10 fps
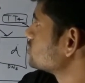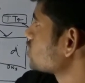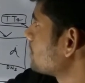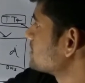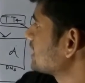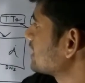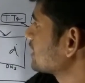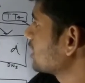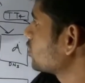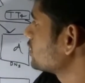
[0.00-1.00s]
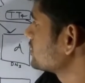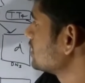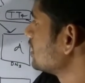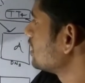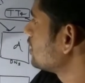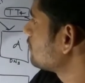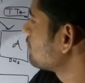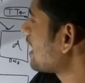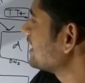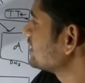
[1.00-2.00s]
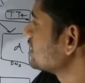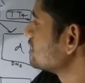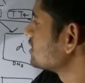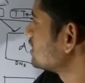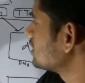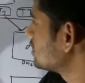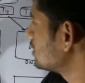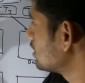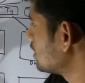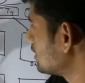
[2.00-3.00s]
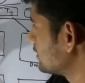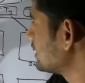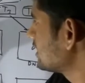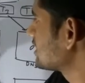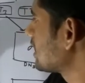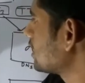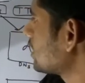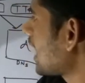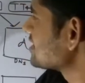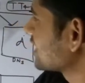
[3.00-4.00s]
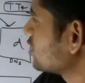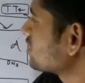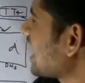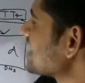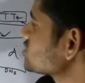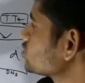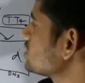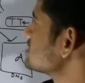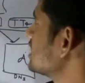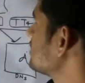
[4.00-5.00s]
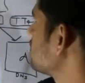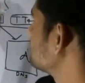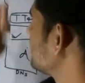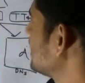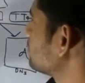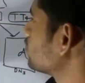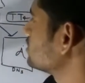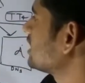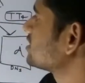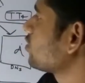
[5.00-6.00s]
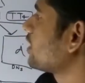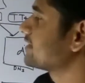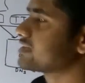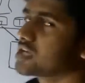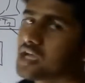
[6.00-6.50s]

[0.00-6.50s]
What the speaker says: Job tracker cannot find the data, cannot ask to the slave of the name node that what